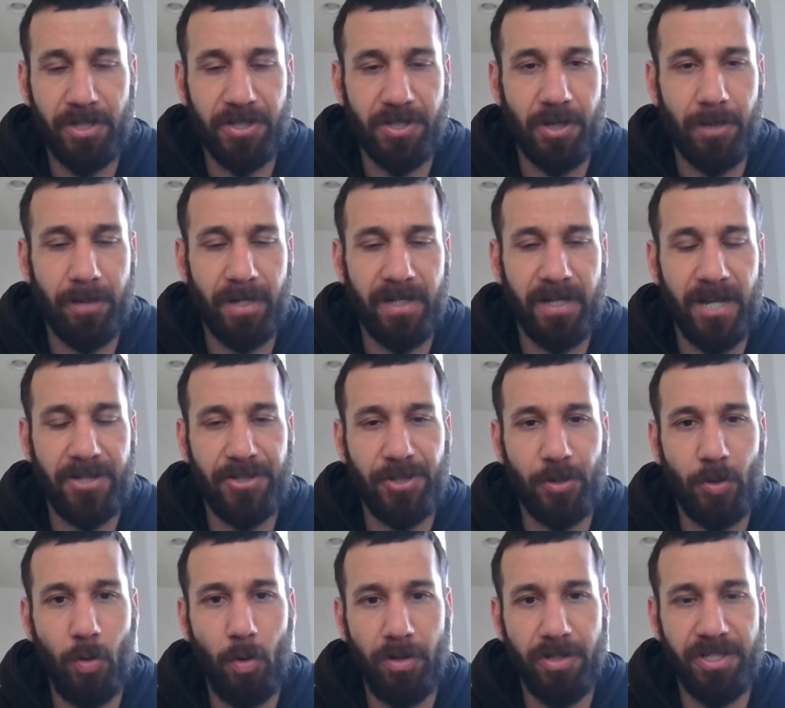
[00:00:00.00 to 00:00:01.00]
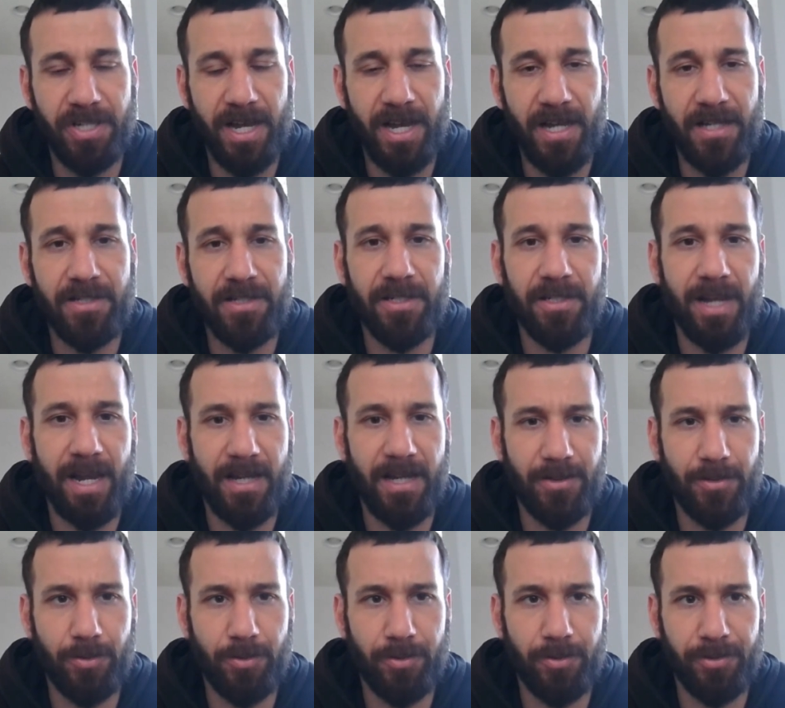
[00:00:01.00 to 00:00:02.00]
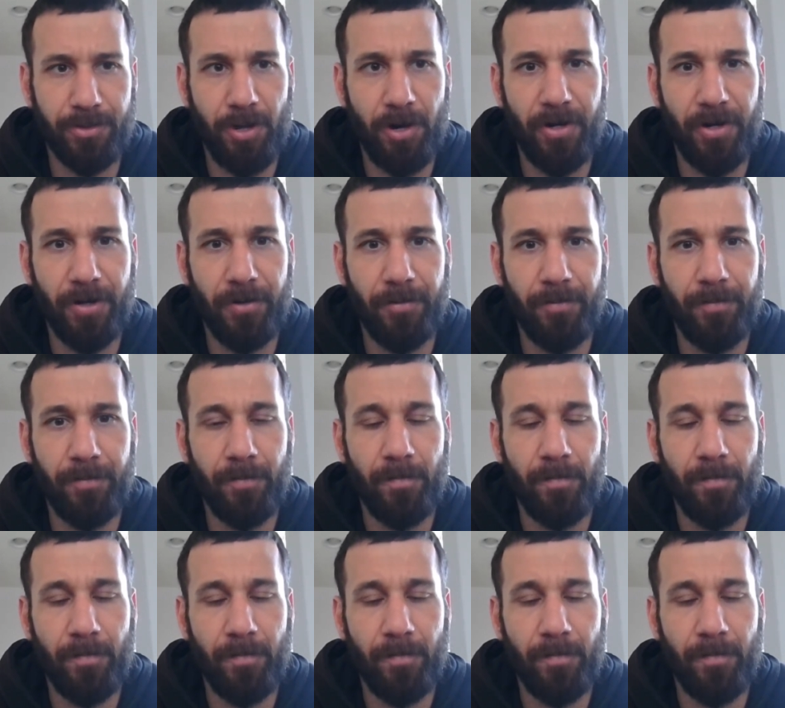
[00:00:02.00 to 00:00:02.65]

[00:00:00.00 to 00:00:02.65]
it's going to be Nestor Cortes and Jesus Luzardo.